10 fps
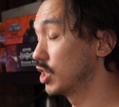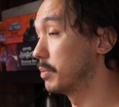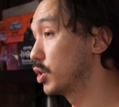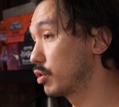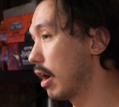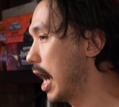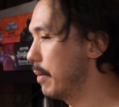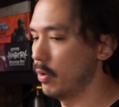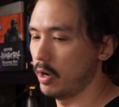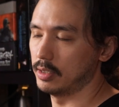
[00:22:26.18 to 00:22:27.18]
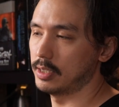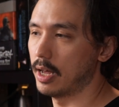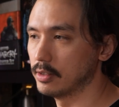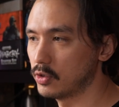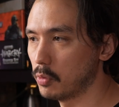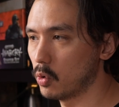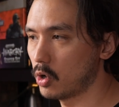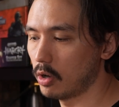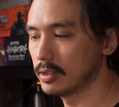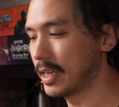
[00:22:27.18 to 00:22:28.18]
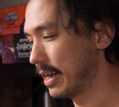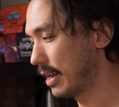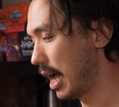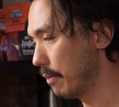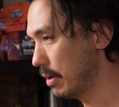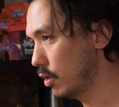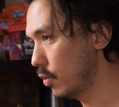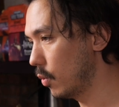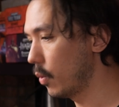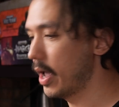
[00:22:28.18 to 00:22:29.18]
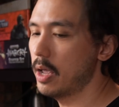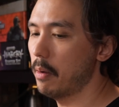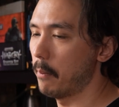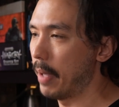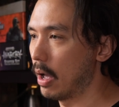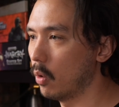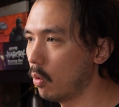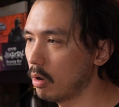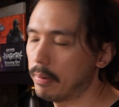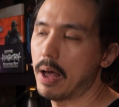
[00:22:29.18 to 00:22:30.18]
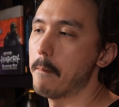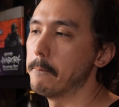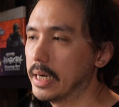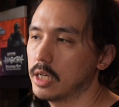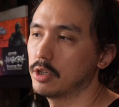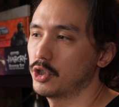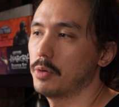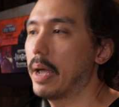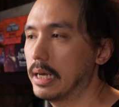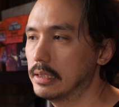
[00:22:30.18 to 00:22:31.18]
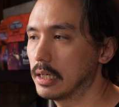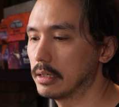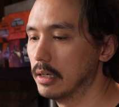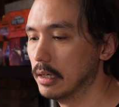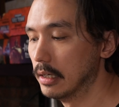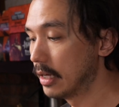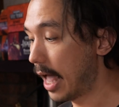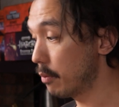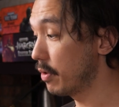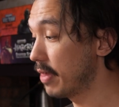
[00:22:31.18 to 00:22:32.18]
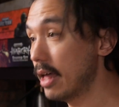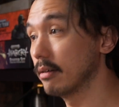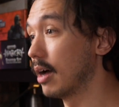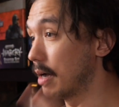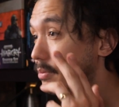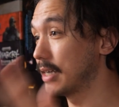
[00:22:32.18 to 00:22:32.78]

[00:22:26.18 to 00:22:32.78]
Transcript: subscribe. We've got tons of more content coming your way all about miniature painting. And with that, I'm